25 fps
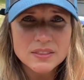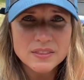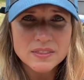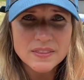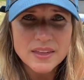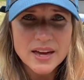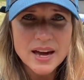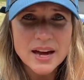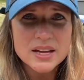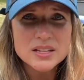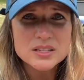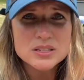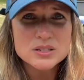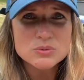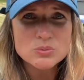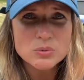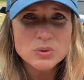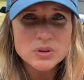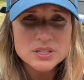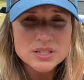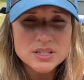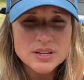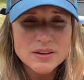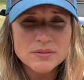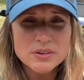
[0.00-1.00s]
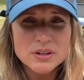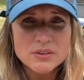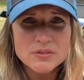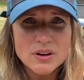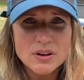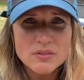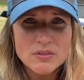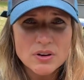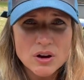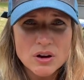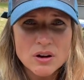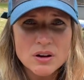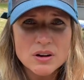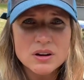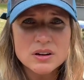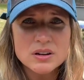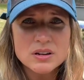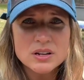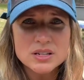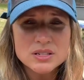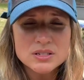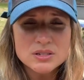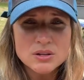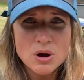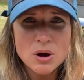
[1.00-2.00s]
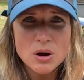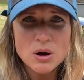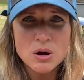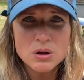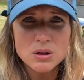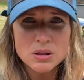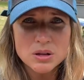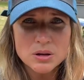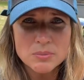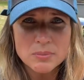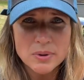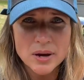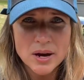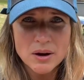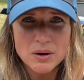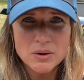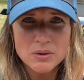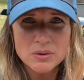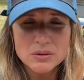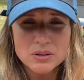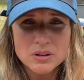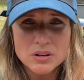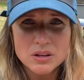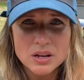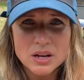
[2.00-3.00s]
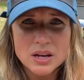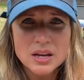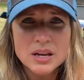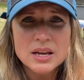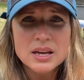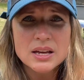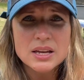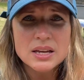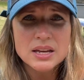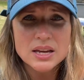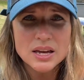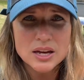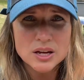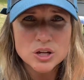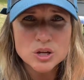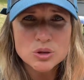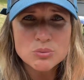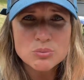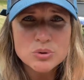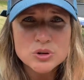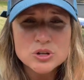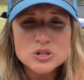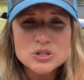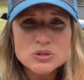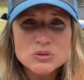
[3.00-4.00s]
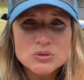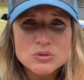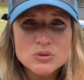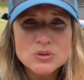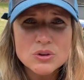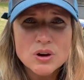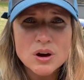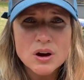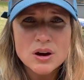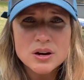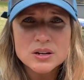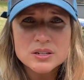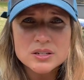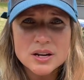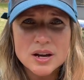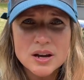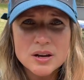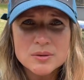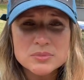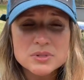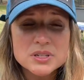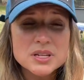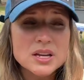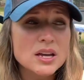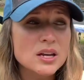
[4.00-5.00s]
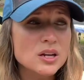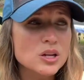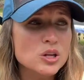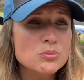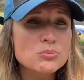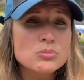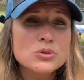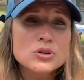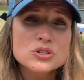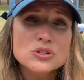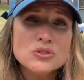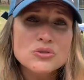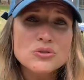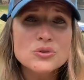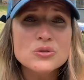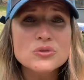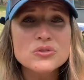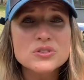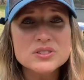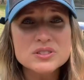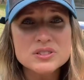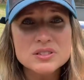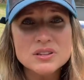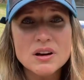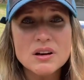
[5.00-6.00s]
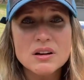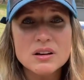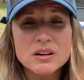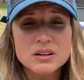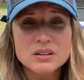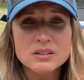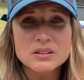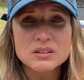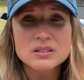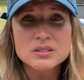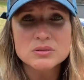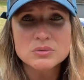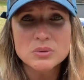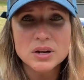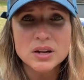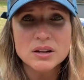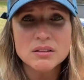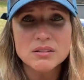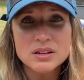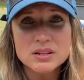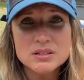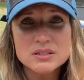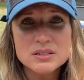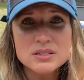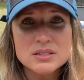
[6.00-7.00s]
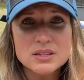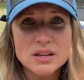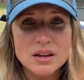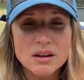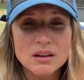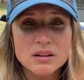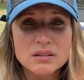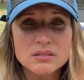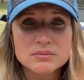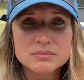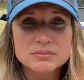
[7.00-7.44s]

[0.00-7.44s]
That's what 75 Hard is all about. Can you push through the hard times? Can you push through the suck is what I like to say.